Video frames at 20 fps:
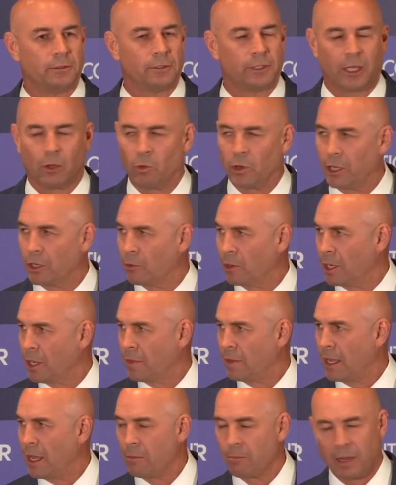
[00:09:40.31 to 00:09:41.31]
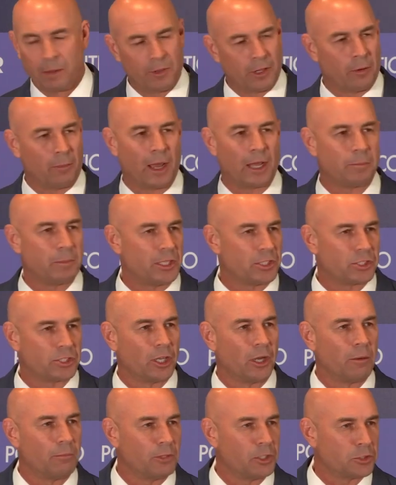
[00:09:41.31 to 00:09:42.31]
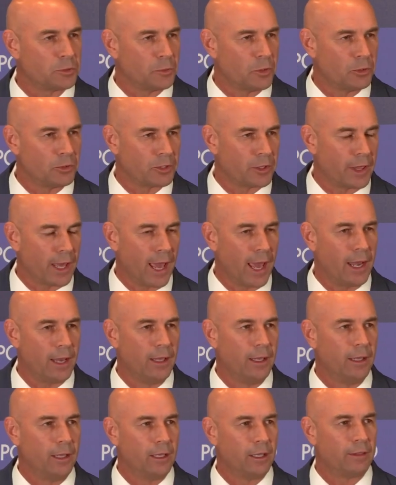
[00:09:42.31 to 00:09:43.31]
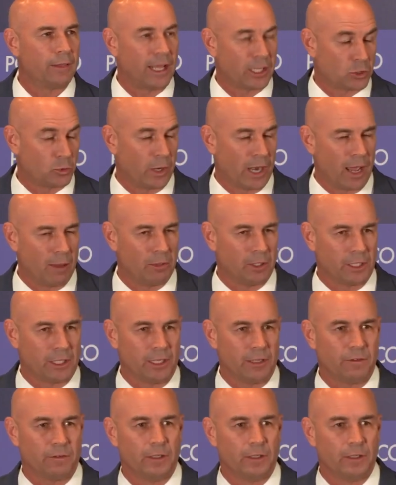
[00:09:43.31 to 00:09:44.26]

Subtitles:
Can we agree on that? Maybe there might be some dispute to that. That's what I believe.